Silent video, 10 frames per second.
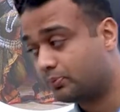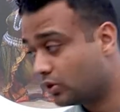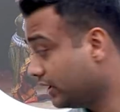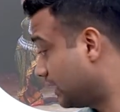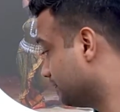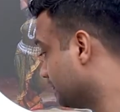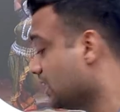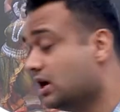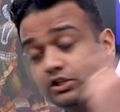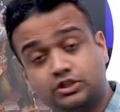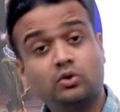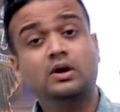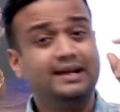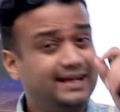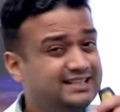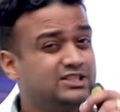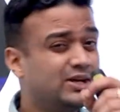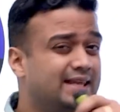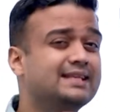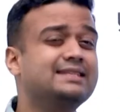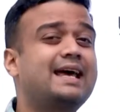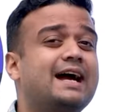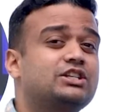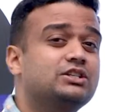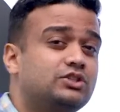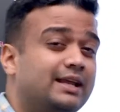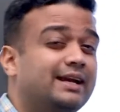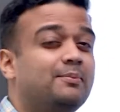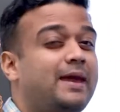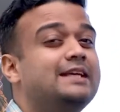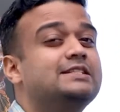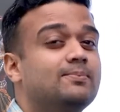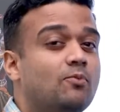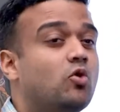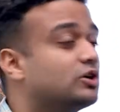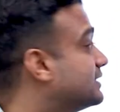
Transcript: pronoun. So let's look at this in action so that it makes more